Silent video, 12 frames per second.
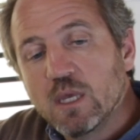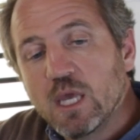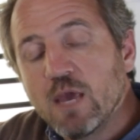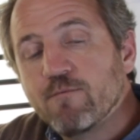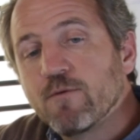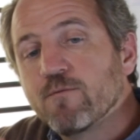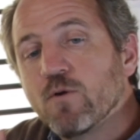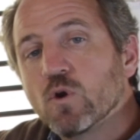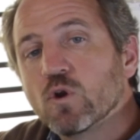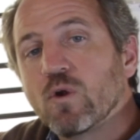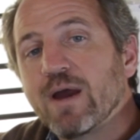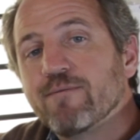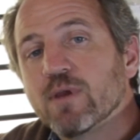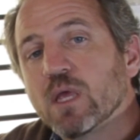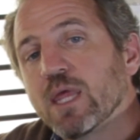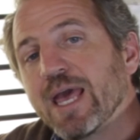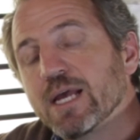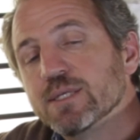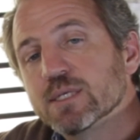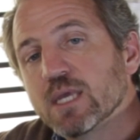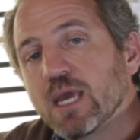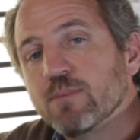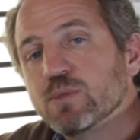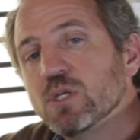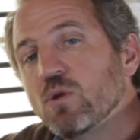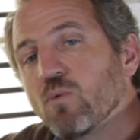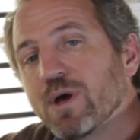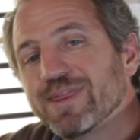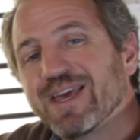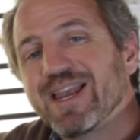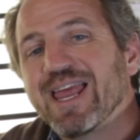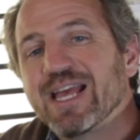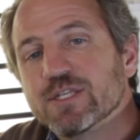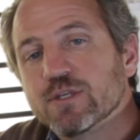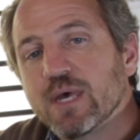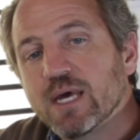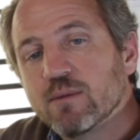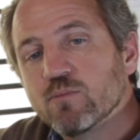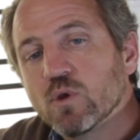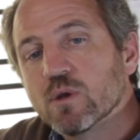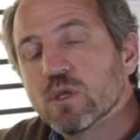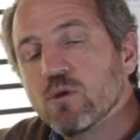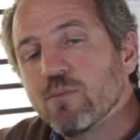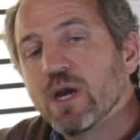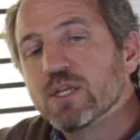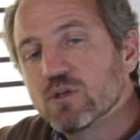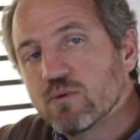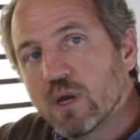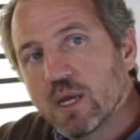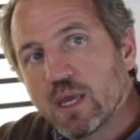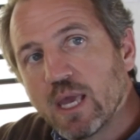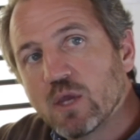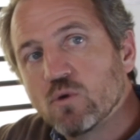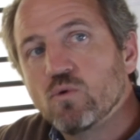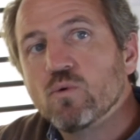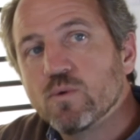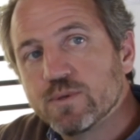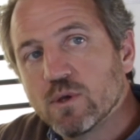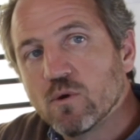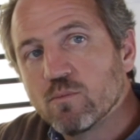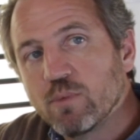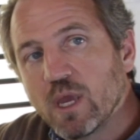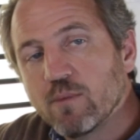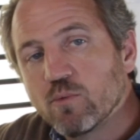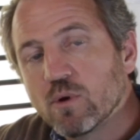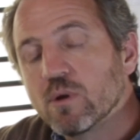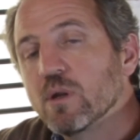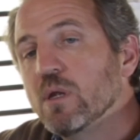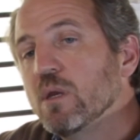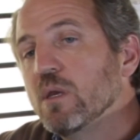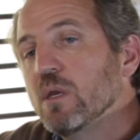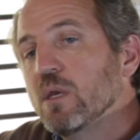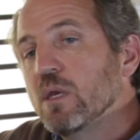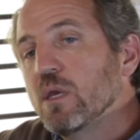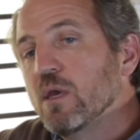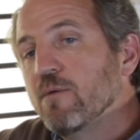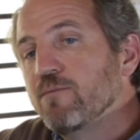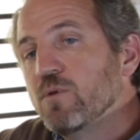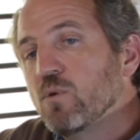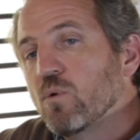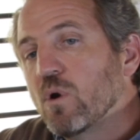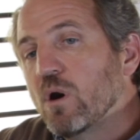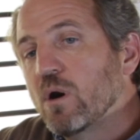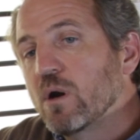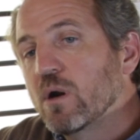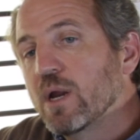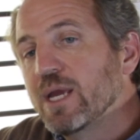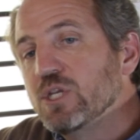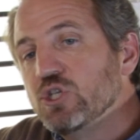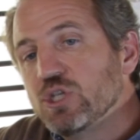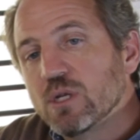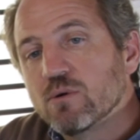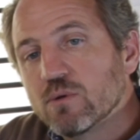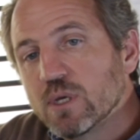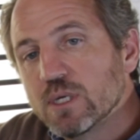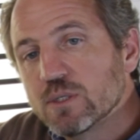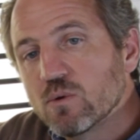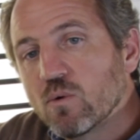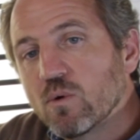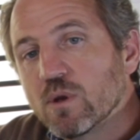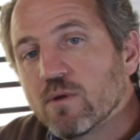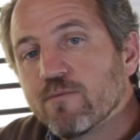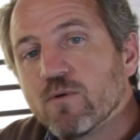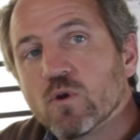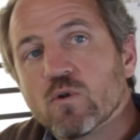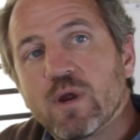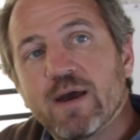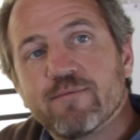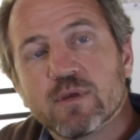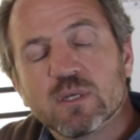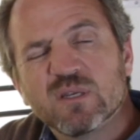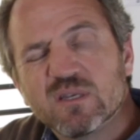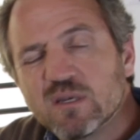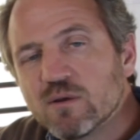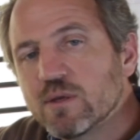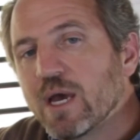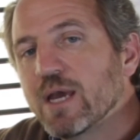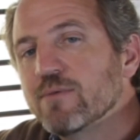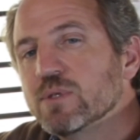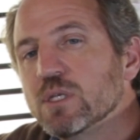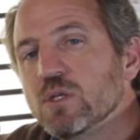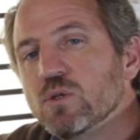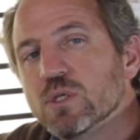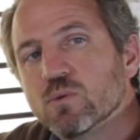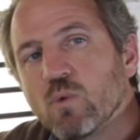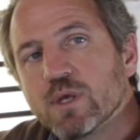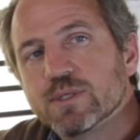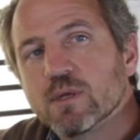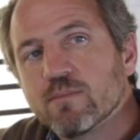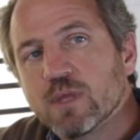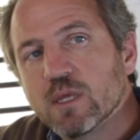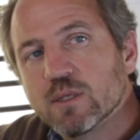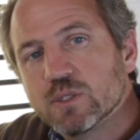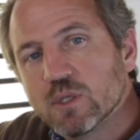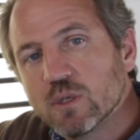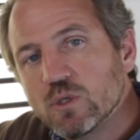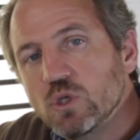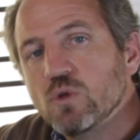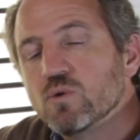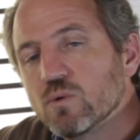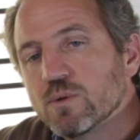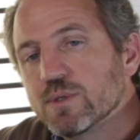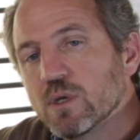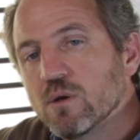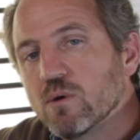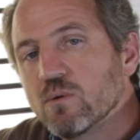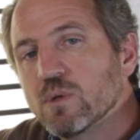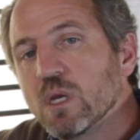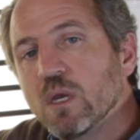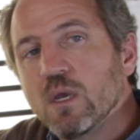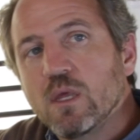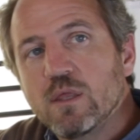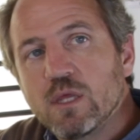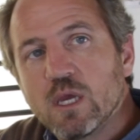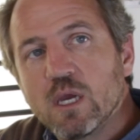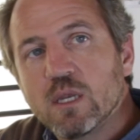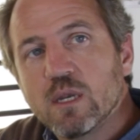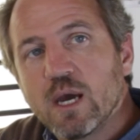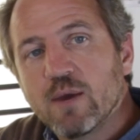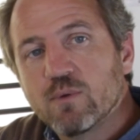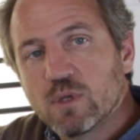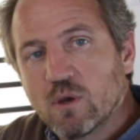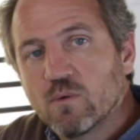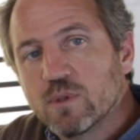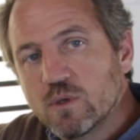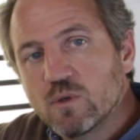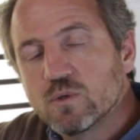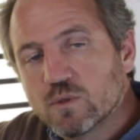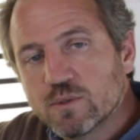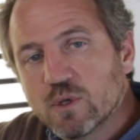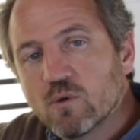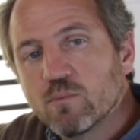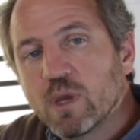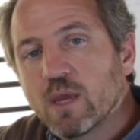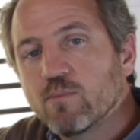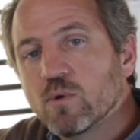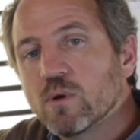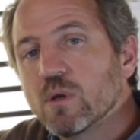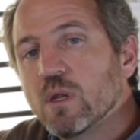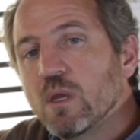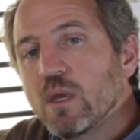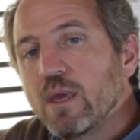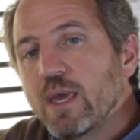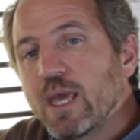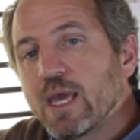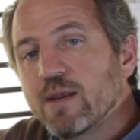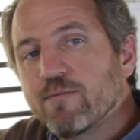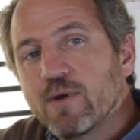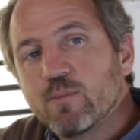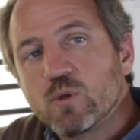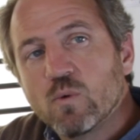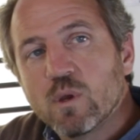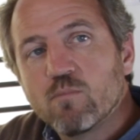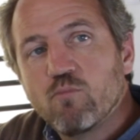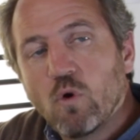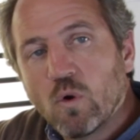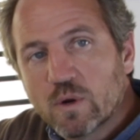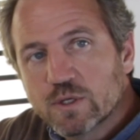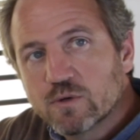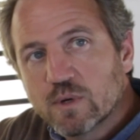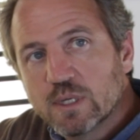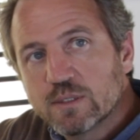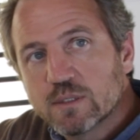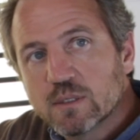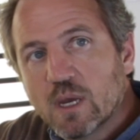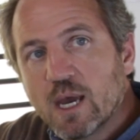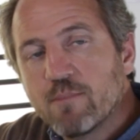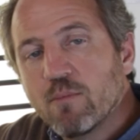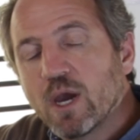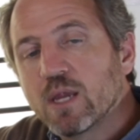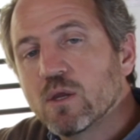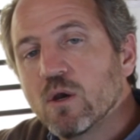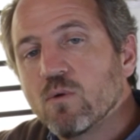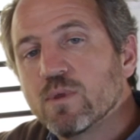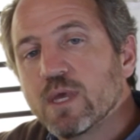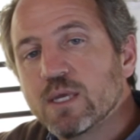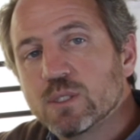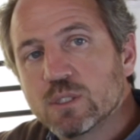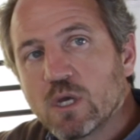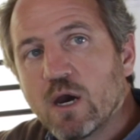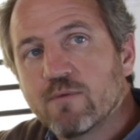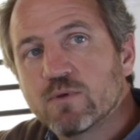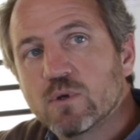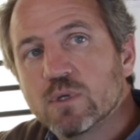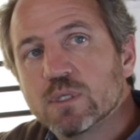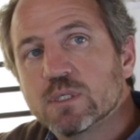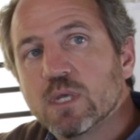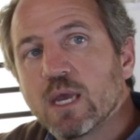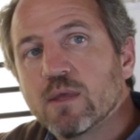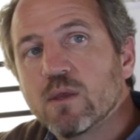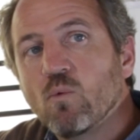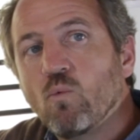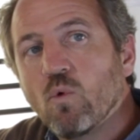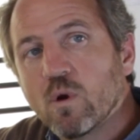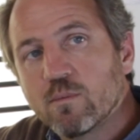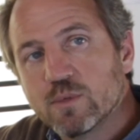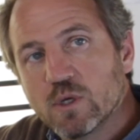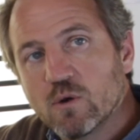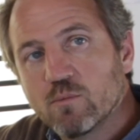if you're photographing landscapes and you want that Ansel Adams look, you might try a cool tone paper. If you are a generalist or you're photographing still lifes and you just want something that's a neutral tone, then I would go with a neutral tone paper. And if I'm doing portraits, I might go with a softer to slightly warm tone